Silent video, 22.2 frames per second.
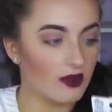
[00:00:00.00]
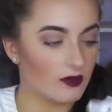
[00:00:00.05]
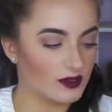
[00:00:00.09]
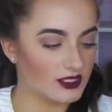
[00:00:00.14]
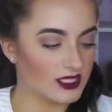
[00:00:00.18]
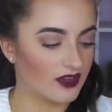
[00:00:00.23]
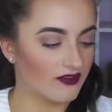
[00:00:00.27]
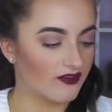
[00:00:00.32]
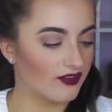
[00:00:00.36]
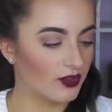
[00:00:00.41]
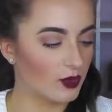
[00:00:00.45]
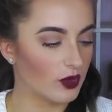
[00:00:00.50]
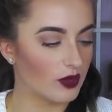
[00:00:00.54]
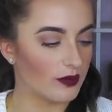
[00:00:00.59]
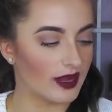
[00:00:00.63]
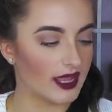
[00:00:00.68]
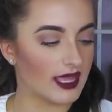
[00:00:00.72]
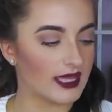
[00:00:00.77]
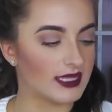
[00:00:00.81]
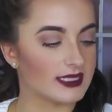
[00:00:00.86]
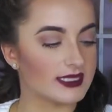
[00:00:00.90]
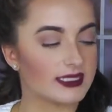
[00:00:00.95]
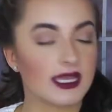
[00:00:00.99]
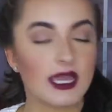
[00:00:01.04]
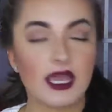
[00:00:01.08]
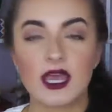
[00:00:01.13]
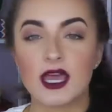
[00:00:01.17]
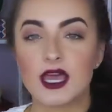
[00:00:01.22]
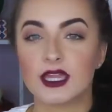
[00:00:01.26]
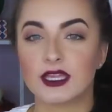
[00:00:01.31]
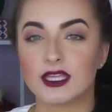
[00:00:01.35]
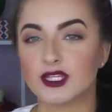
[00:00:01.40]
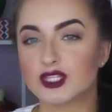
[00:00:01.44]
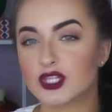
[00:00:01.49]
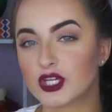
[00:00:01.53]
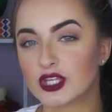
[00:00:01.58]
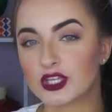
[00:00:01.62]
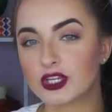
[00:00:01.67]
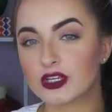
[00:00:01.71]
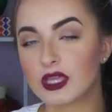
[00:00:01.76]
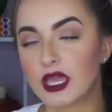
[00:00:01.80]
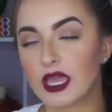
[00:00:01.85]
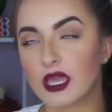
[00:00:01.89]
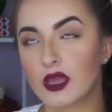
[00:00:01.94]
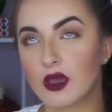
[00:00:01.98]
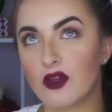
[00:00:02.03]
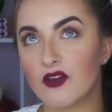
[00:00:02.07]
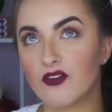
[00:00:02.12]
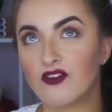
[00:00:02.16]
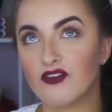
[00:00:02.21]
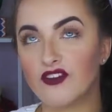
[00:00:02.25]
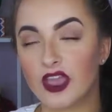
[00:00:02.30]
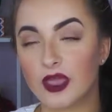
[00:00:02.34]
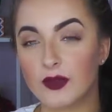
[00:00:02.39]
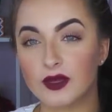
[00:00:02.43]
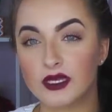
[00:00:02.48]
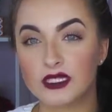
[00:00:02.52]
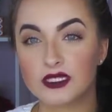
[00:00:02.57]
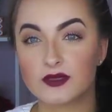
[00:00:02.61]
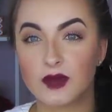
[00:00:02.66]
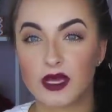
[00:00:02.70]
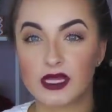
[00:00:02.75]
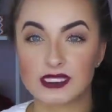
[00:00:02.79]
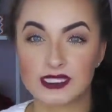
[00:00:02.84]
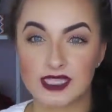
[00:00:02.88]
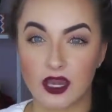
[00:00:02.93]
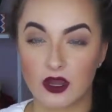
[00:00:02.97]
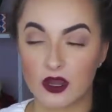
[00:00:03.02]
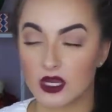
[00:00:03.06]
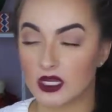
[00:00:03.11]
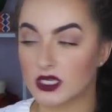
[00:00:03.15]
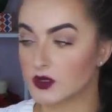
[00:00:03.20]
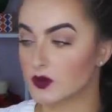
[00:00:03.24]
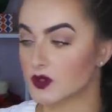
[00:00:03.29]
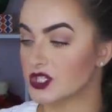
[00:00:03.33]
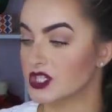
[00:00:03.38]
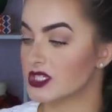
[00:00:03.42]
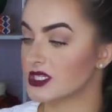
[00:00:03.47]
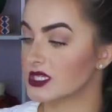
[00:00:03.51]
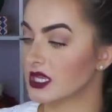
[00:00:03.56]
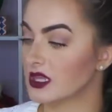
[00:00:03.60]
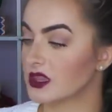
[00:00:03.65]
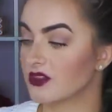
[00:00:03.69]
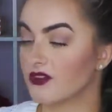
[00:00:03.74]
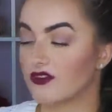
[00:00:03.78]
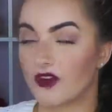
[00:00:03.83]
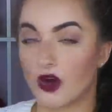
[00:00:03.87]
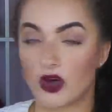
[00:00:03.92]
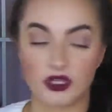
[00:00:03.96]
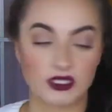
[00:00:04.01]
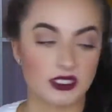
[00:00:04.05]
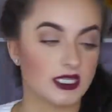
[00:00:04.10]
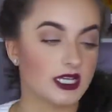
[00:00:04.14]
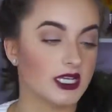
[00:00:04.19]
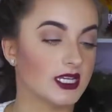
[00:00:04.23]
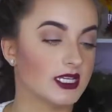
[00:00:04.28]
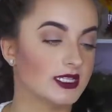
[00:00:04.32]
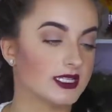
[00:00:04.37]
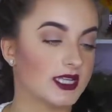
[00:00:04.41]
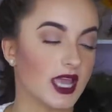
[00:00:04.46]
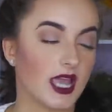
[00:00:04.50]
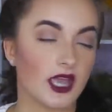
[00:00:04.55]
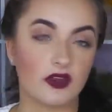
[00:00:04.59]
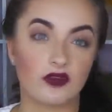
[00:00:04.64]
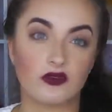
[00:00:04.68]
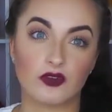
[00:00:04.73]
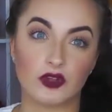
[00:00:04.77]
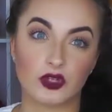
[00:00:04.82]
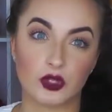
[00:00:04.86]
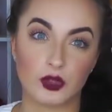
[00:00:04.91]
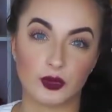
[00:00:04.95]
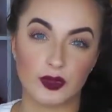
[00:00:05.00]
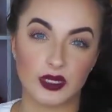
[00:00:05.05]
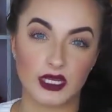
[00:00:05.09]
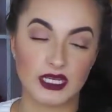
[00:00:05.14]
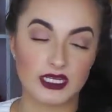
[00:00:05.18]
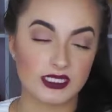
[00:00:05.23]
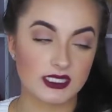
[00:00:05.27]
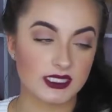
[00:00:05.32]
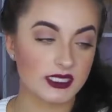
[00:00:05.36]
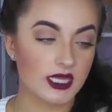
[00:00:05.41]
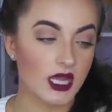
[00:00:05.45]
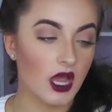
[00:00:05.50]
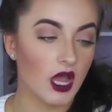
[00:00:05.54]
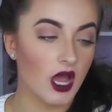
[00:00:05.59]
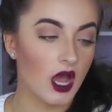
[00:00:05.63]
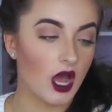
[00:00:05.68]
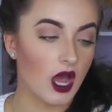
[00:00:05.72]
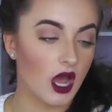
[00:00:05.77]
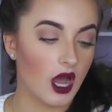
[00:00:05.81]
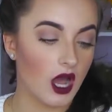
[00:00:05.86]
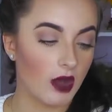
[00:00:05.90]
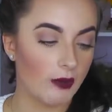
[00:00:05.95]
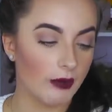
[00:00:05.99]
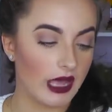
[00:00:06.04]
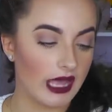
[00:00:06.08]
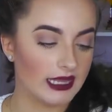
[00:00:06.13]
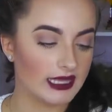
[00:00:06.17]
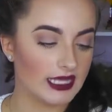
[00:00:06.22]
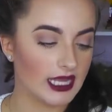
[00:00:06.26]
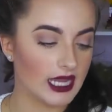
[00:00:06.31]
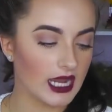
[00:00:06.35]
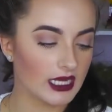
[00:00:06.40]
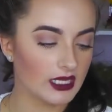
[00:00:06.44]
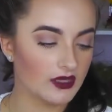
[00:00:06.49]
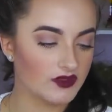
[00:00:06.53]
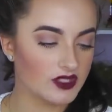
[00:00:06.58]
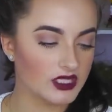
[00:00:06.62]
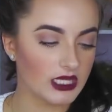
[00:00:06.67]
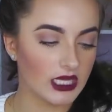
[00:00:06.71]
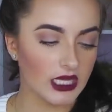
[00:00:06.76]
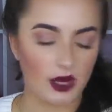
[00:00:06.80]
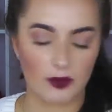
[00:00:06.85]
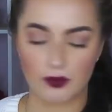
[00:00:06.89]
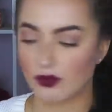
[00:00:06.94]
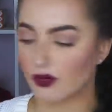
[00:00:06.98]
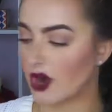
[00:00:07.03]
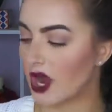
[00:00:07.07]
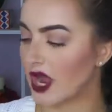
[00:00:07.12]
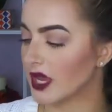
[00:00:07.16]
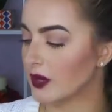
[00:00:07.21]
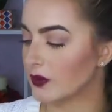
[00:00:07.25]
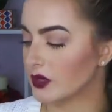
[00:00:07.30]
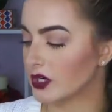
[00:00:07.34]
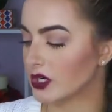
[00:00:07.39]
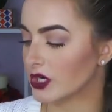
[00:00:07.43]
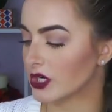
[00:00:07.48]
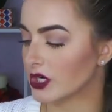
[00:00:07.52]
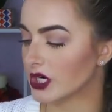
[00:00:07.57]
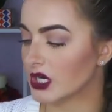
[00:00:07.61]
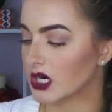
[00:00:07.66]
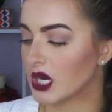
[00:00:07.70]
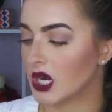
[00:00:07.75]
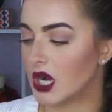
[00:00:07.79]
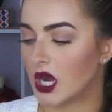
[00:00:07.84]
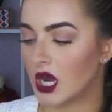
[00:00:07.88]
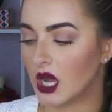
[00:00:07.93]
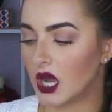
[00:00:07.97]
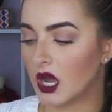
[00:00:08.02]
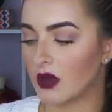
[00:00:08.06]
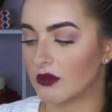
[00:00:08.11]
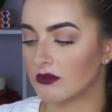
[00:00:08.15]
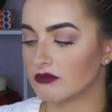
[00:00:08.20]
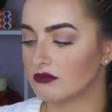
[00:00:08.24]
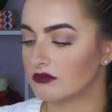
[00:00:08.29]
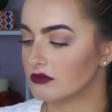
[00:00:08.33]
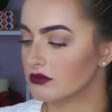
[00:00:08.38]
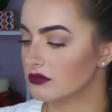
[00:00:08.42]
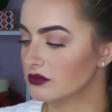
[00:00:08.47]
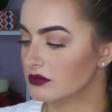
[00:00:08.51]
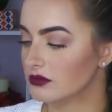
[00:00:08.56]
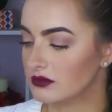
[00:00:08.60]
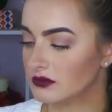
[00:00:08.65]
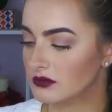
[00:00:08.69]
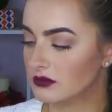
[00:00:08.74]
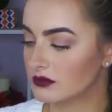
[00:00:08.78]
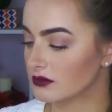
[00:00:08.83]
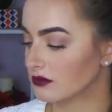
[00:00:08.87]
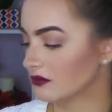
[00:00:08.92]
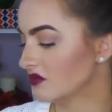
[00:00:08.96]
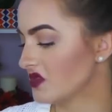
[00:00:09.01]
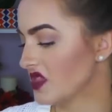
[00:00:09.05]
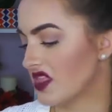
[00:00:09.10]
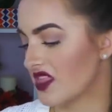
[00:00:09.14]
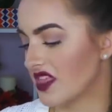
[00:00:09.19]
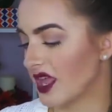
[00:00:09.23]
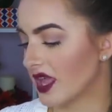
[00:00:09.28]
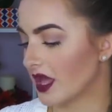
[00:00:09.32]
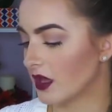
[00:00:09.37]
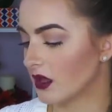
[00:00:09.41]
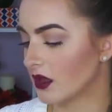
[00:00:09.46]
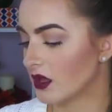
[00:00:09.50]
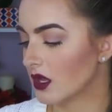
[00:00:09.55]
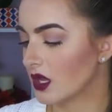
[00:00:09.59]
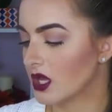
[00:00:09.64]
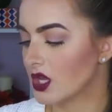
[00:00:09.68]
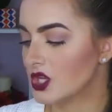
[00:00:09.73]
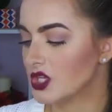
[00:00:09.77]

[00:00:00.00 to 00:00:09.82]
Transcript: It almost like flew in my hands. They took their like famous mascaras, which is like the Falsies and Voluminous, and they kind of did like a primer thing.